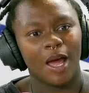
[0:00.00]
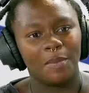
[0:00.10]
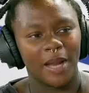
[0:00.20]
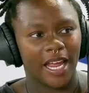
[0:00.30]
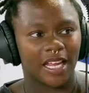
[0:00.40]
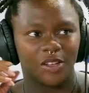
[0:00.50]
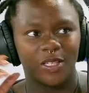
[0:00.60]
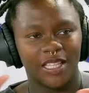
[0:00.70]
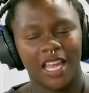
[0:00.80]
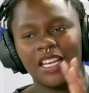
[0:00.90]
That's why I'm like,
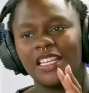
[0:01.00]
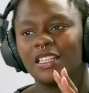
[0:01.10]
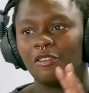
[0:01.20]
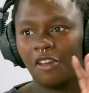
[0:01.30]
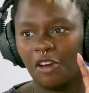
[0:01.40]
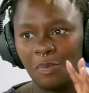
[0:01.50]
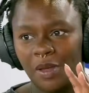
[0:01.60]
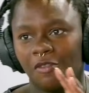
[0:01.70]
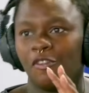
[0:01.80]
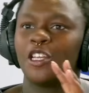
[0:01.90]
because that is a
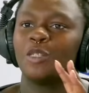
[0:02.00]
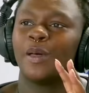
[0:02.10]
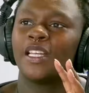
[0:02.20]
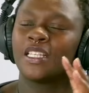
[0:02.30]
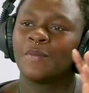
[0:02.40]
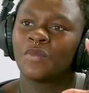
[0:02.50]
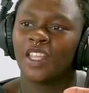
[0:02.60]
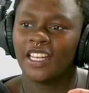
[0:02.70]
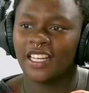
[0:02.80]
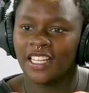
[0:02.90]
very big first, but
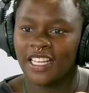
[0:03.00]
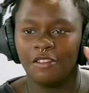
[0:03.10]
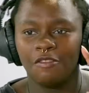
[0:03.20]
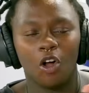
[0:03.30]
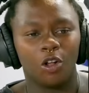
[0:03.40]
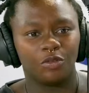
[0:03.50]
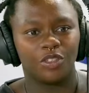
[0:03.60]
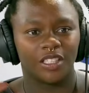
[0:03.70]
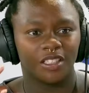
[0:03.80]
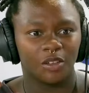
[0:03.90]
it
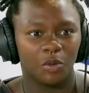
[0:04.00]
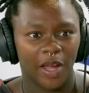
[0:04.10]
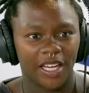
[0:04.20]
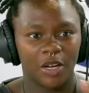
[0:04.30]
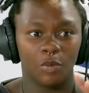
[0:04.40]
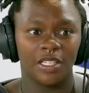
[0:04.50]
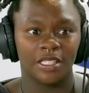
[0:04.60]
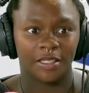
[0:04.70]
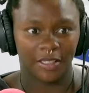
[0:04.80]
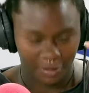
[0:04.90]
evolved when it
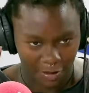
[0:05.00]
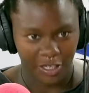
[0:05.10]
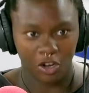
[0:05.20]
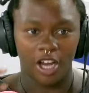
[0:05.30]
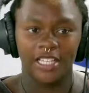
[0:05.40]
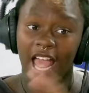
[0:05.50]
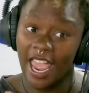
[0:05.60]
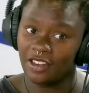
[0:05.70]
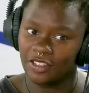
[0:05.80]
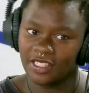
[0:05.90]
was
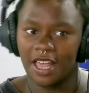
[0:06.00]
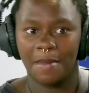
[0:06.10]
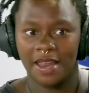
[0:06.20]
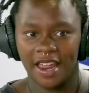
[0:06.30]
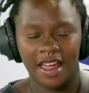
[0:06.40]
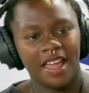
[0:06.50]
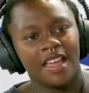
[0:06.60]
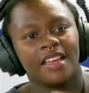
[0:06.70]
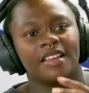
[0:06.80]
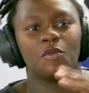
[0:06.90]
not Idols, Amanda,
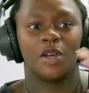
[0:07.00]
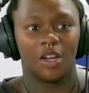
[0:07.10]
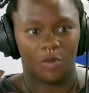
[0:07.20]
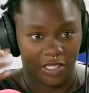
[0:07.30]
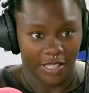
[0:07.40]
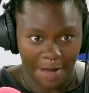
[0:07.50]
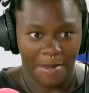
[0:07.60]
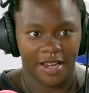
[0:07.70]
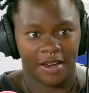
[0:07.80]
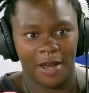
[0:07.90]
when it was
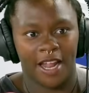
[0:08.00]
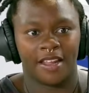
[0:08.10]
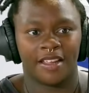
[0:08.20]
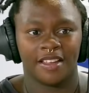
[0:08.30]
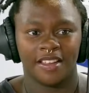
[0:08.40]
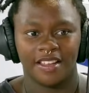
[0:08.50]
Amanda Black.